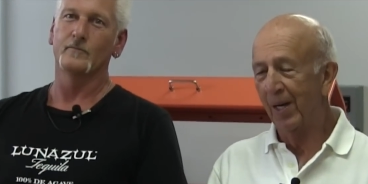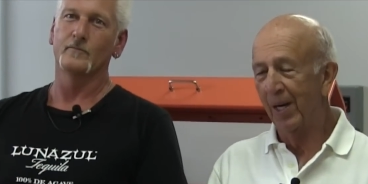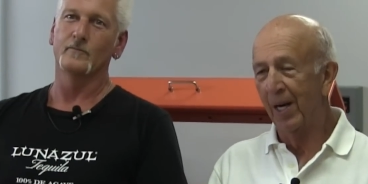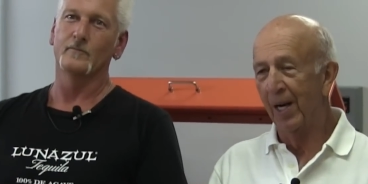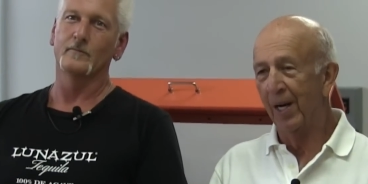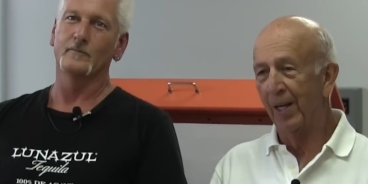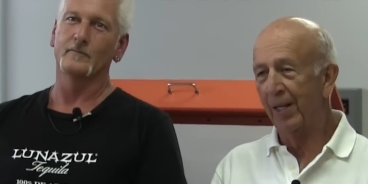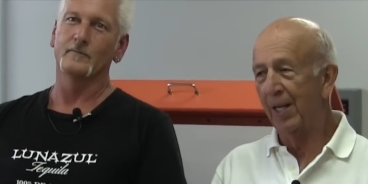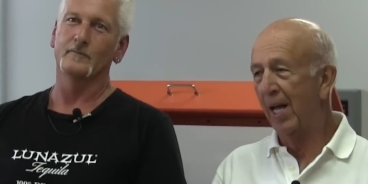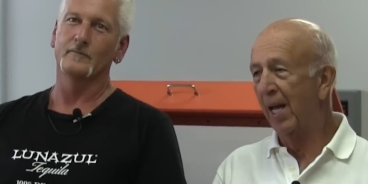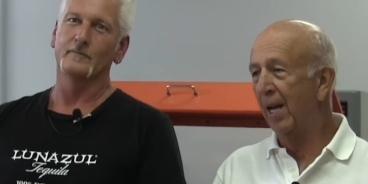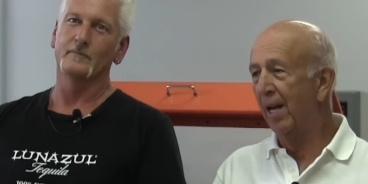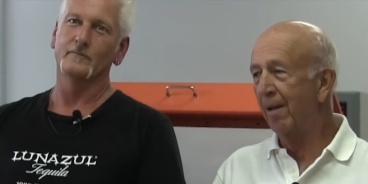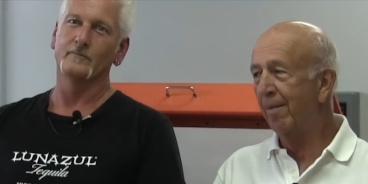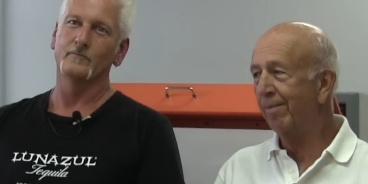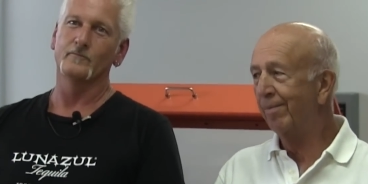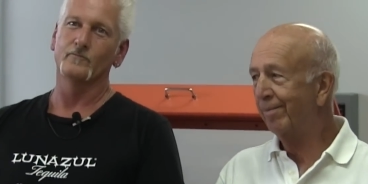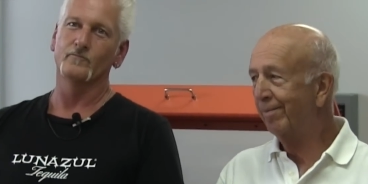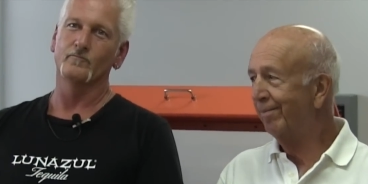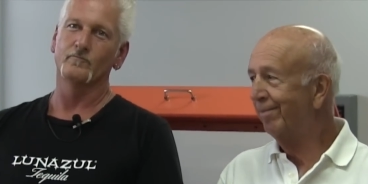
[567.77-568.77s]
Speaker 1: Uh,
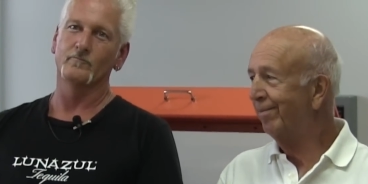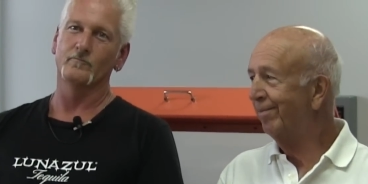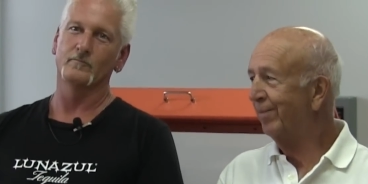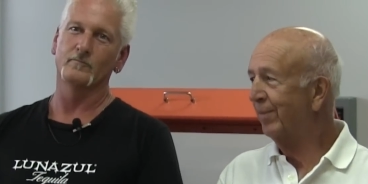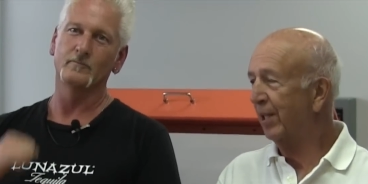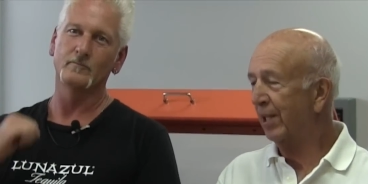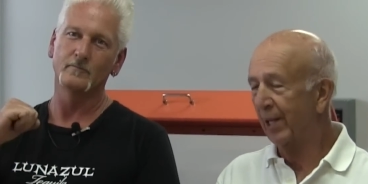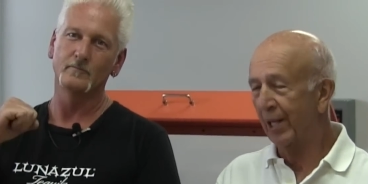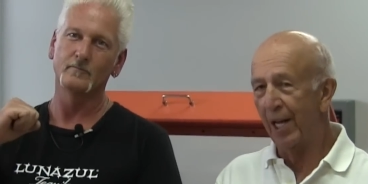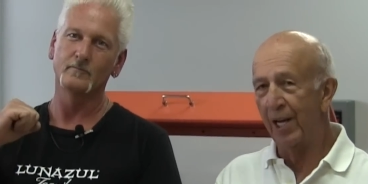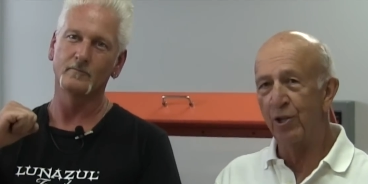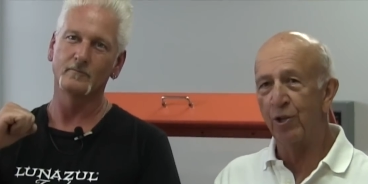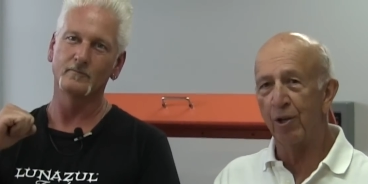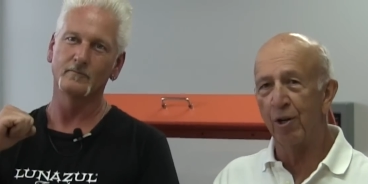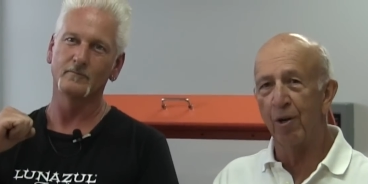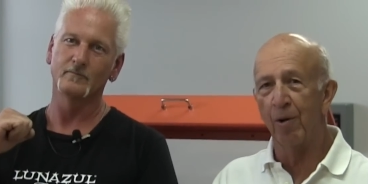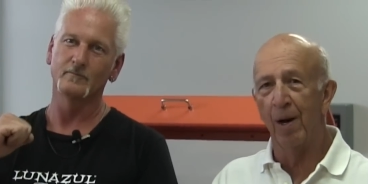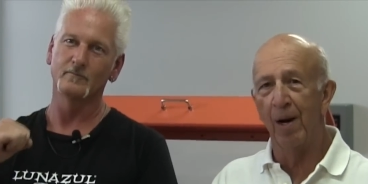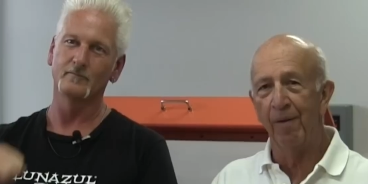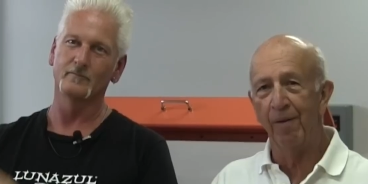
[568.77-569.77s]
Kenny,
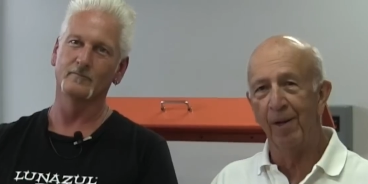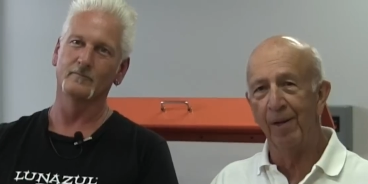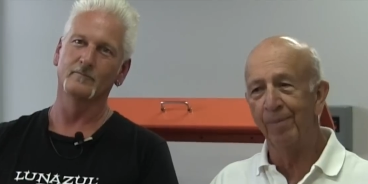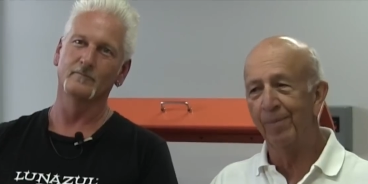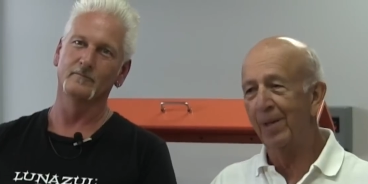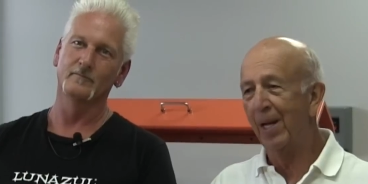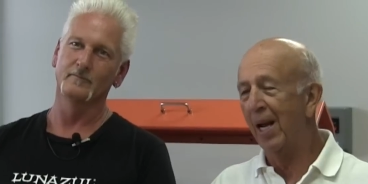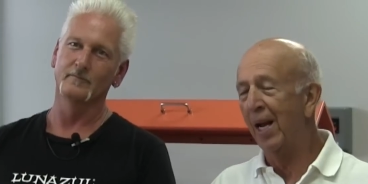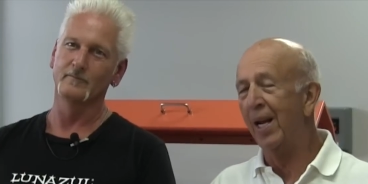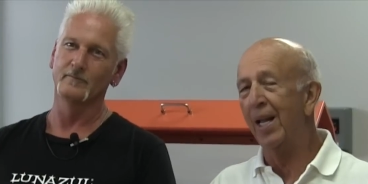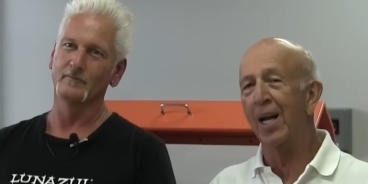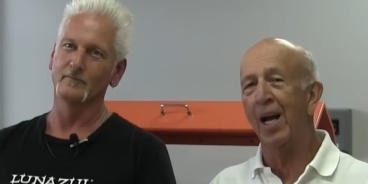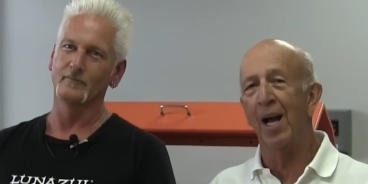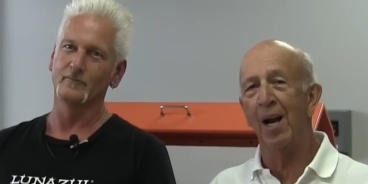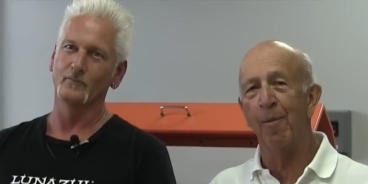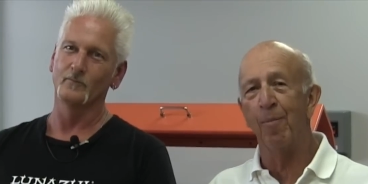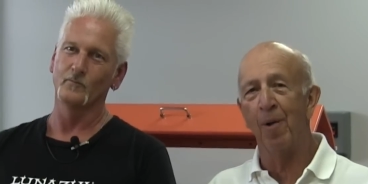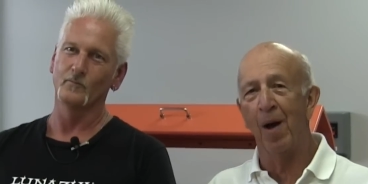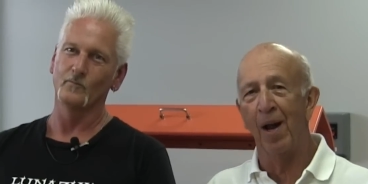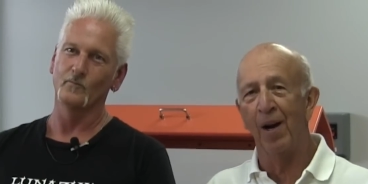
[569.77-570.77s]
laser engraving, any
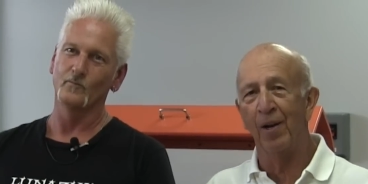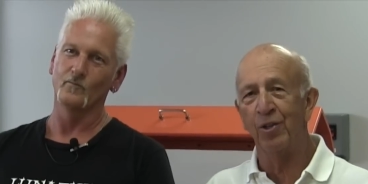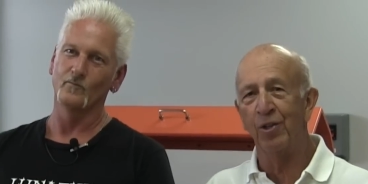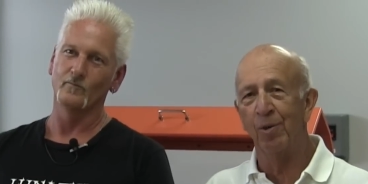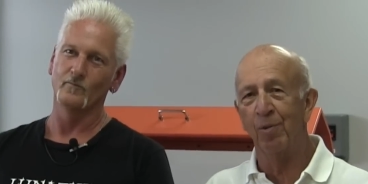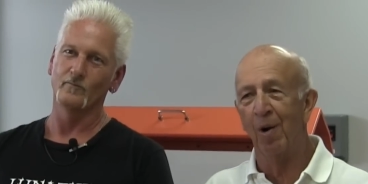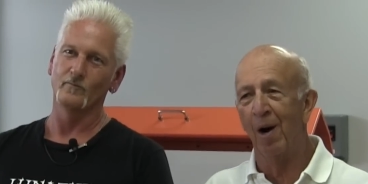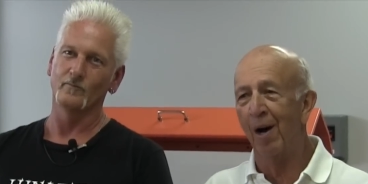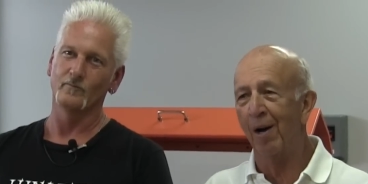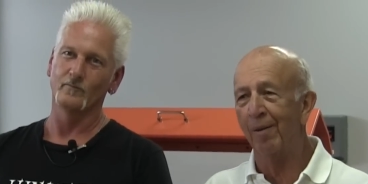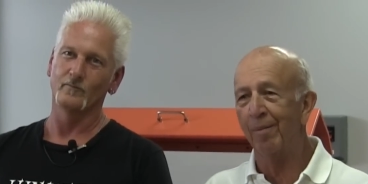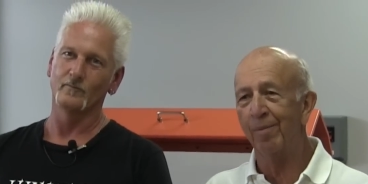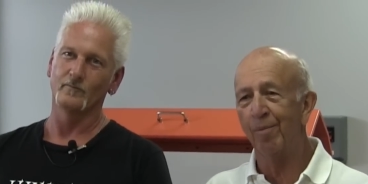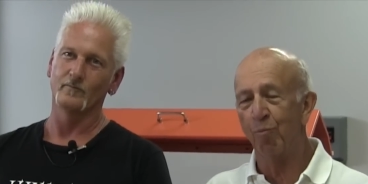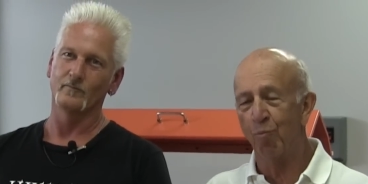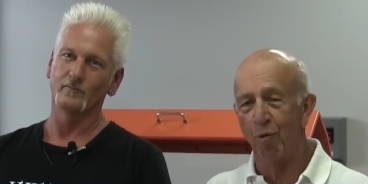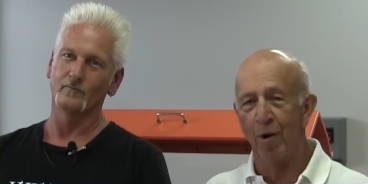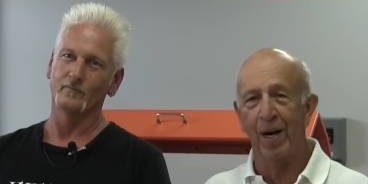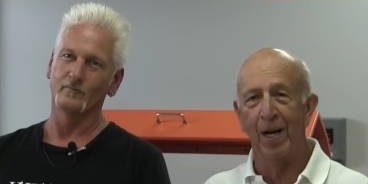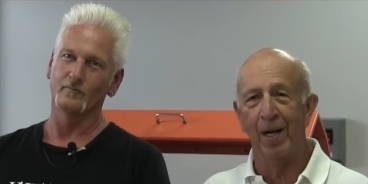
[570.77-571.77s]
kind of products you want,
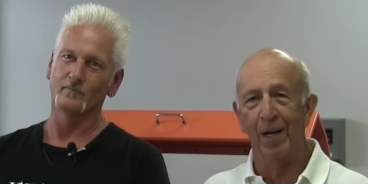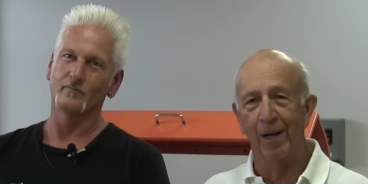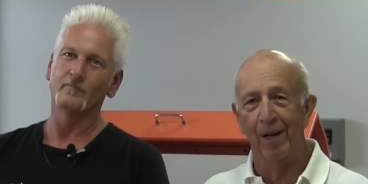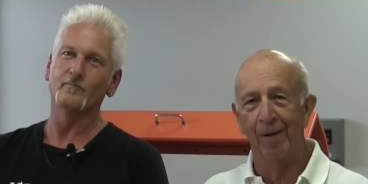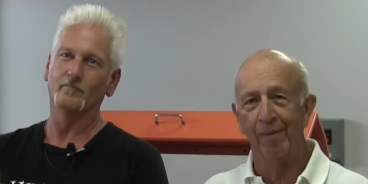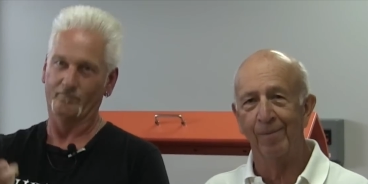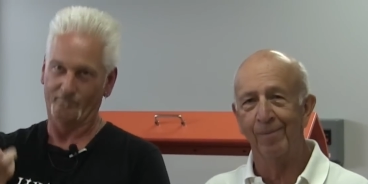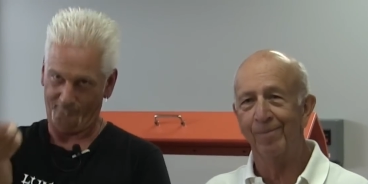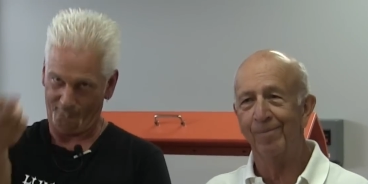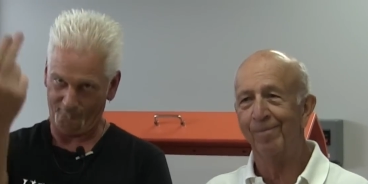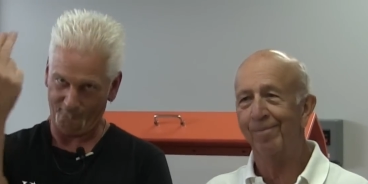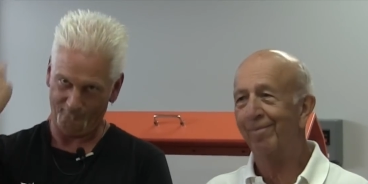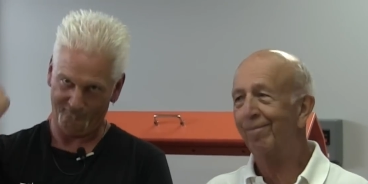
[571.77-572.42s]
bring it in.